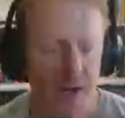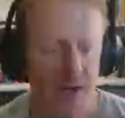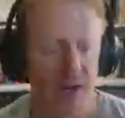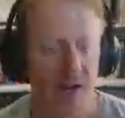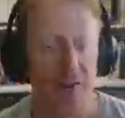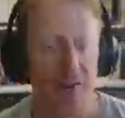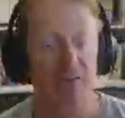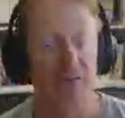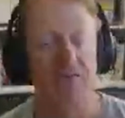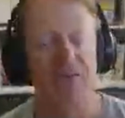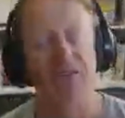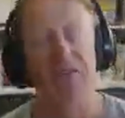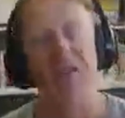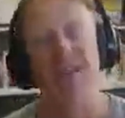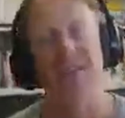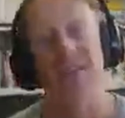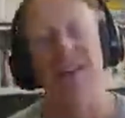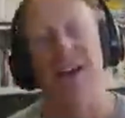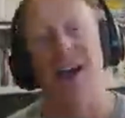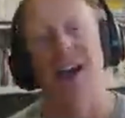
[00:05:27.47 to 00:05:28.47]
feeling
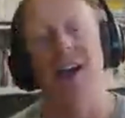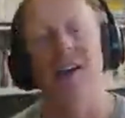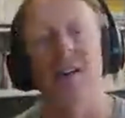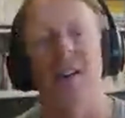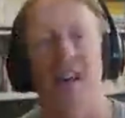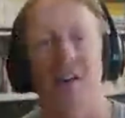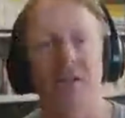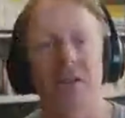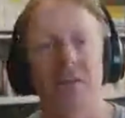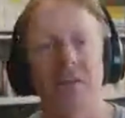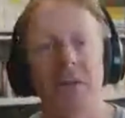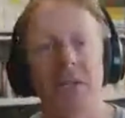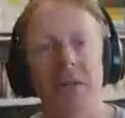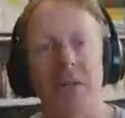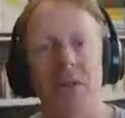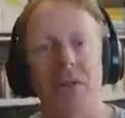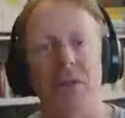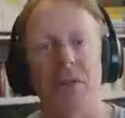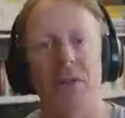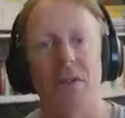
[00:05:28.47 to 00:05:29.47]
tired after meals?
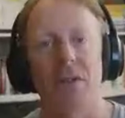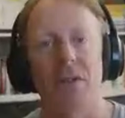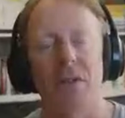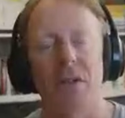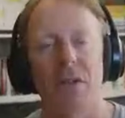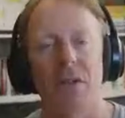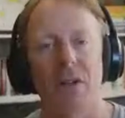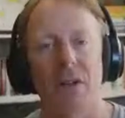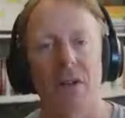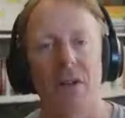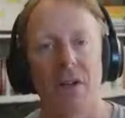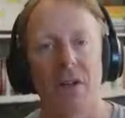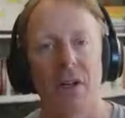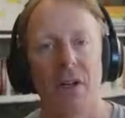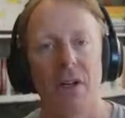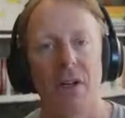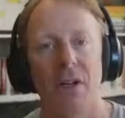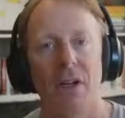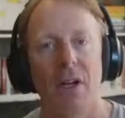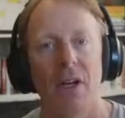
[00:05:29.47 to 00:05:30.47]

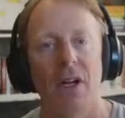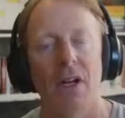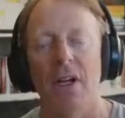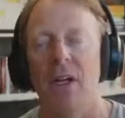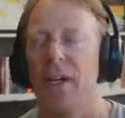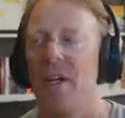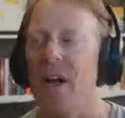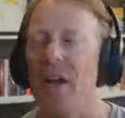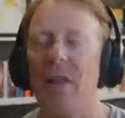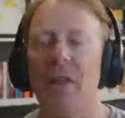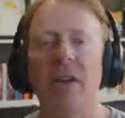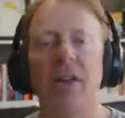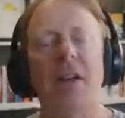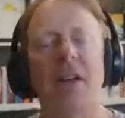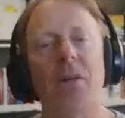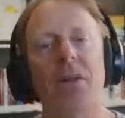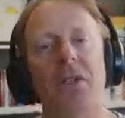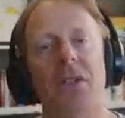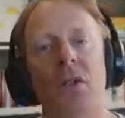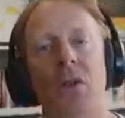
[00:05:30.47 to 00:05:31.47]
Like I thought that was
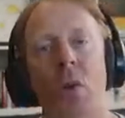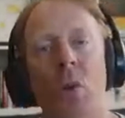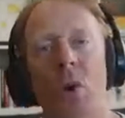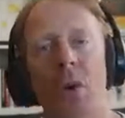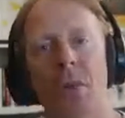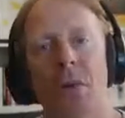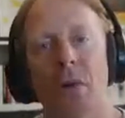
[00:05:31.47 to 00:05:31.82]
normal,